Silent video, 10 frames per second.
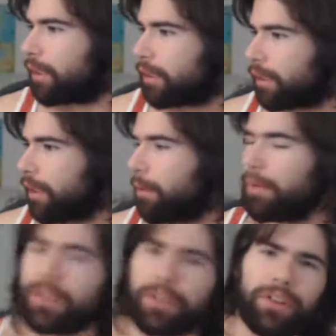Yeah, not
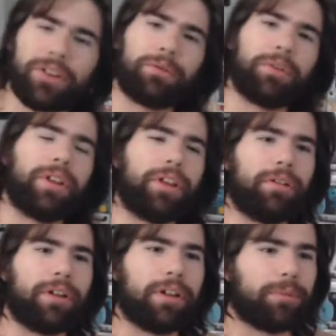much else is really going
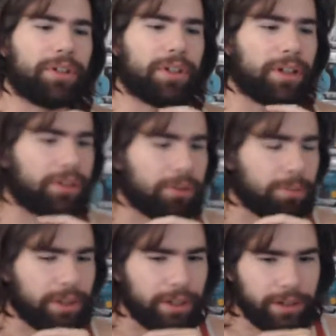on besides just
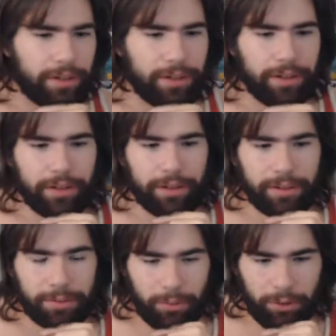me editing,
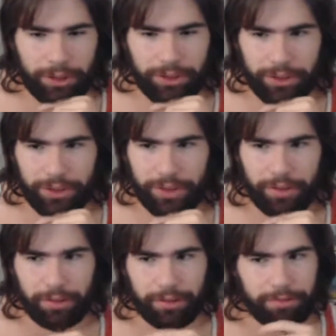watching
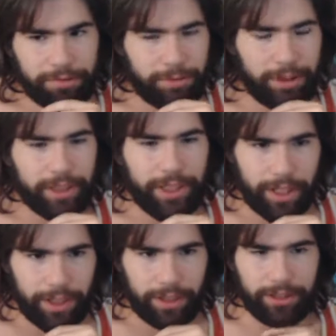stuff when I
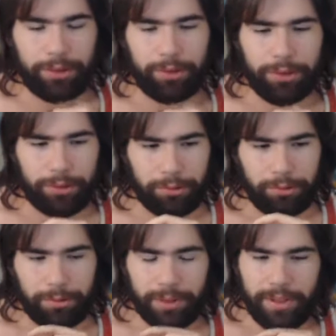can,
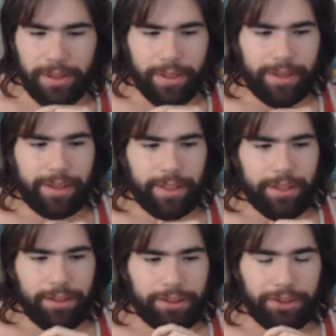YouTube,
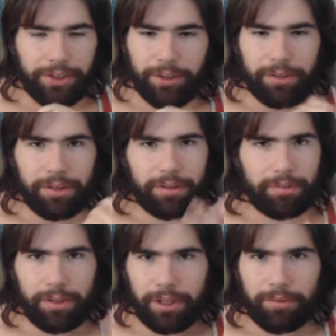dealing with
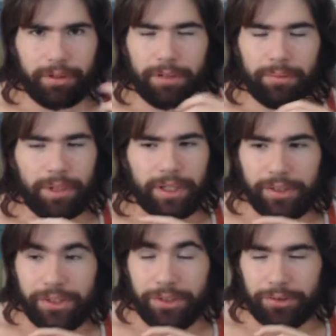whatever my
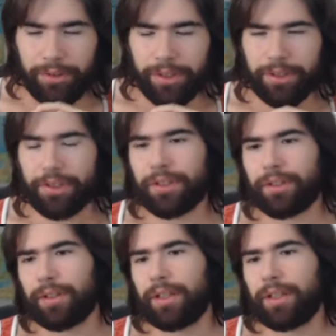issue is.